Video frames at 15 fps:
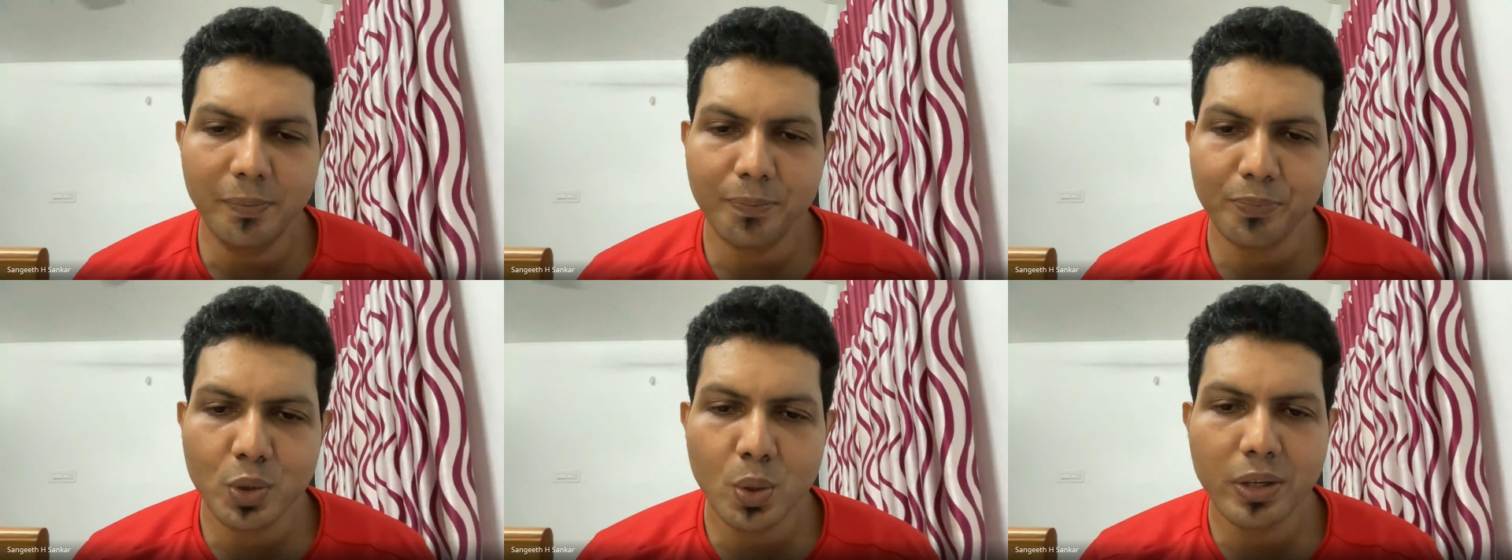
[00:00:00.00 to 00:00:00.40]

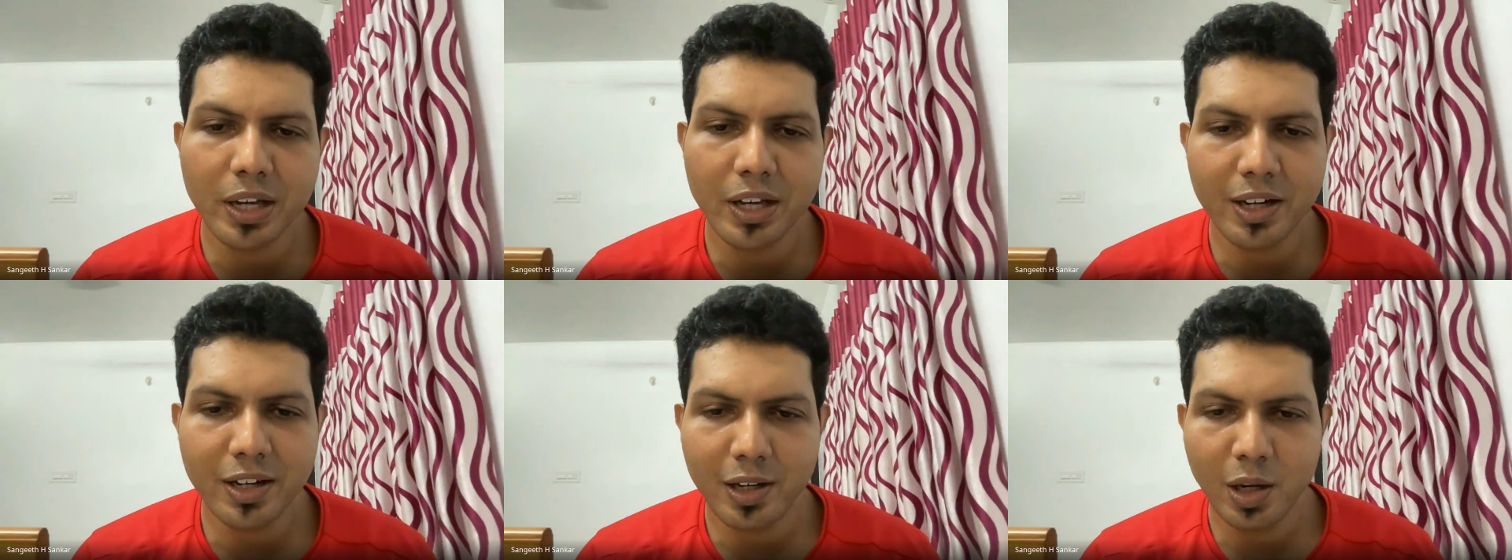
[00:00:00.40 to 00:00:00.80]
You
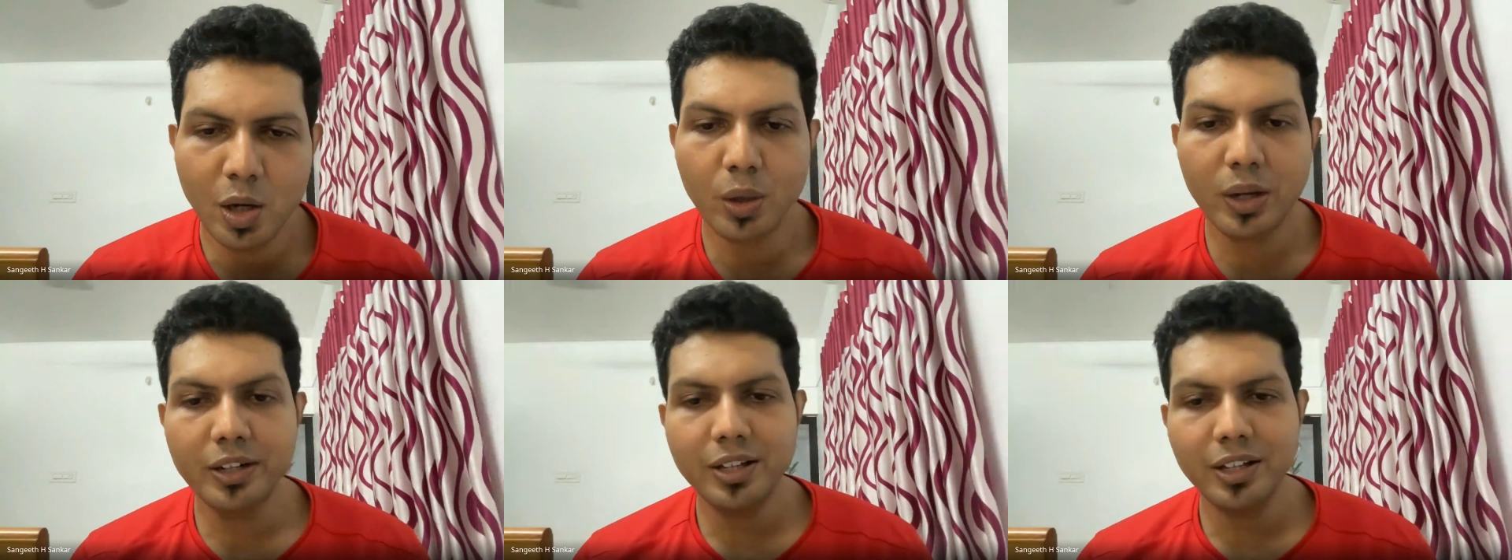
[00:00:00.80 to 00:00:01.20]
can
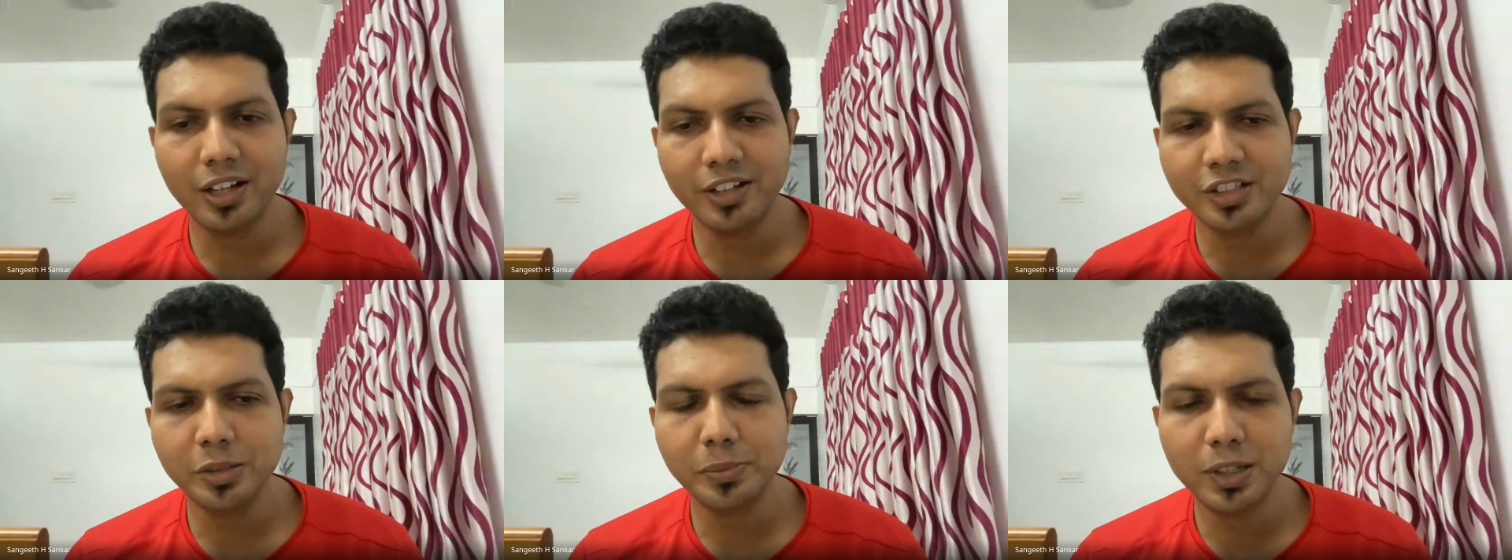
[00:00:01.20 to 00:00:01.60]
look at the
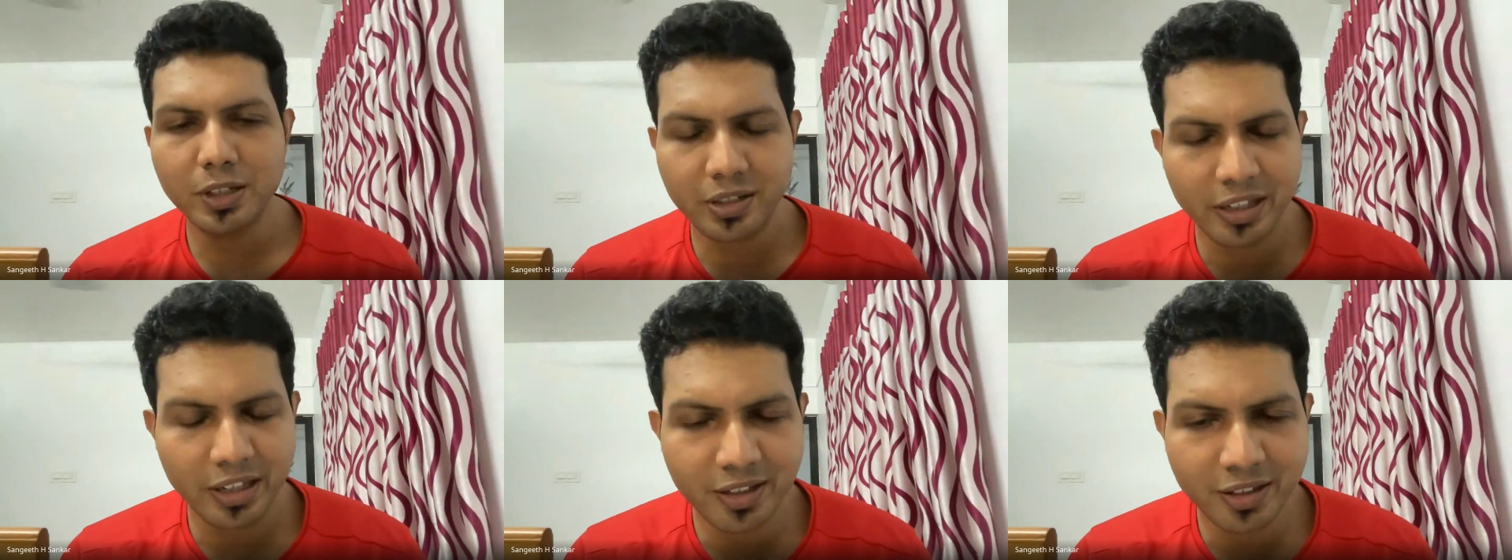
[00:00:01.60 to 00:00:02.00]
customer
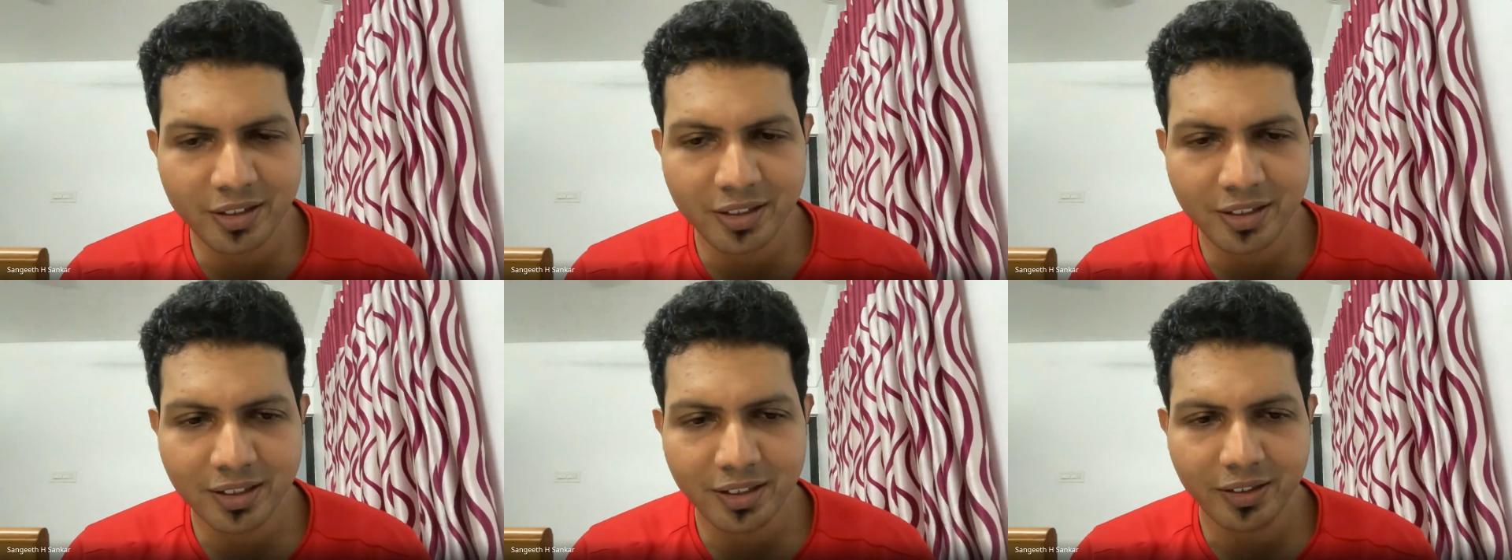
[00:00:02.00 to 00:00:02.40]
trend,
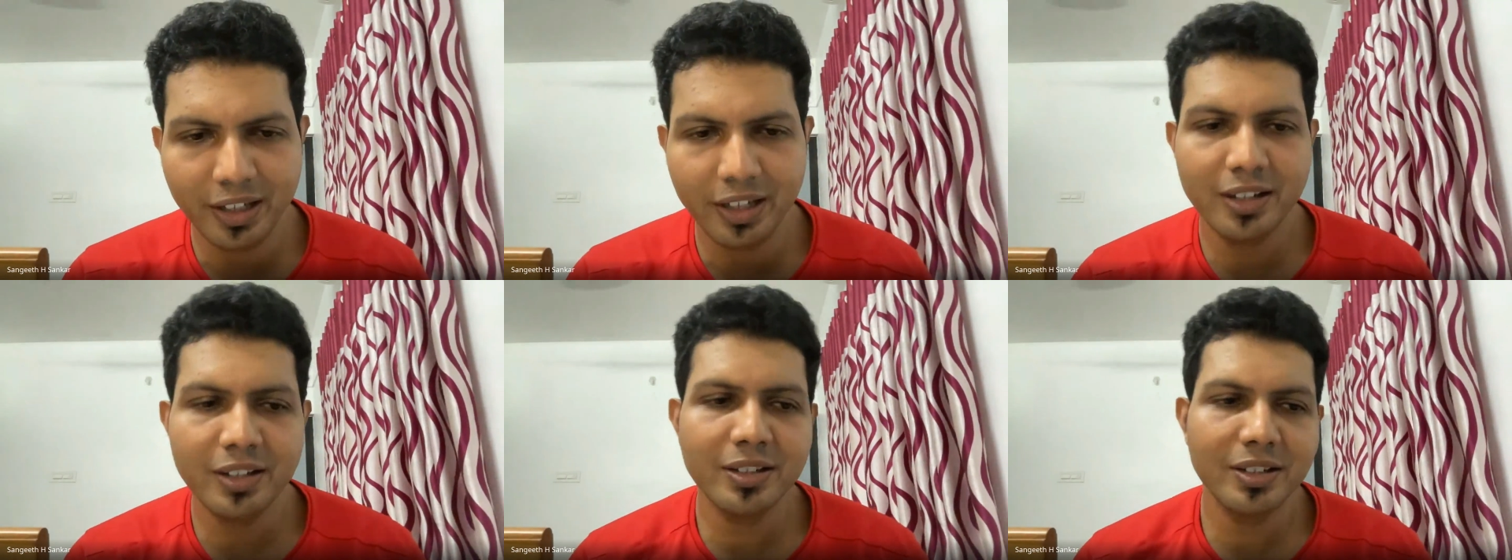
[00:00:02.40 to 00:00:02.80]

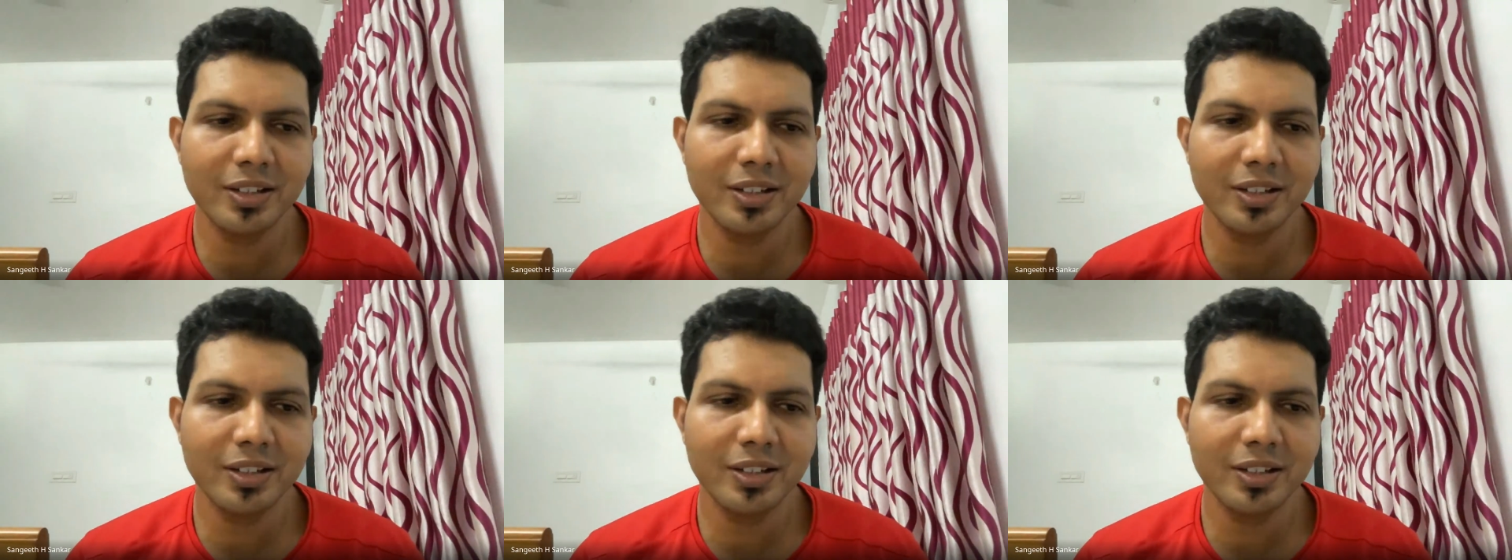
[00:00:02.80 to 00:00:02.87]
right?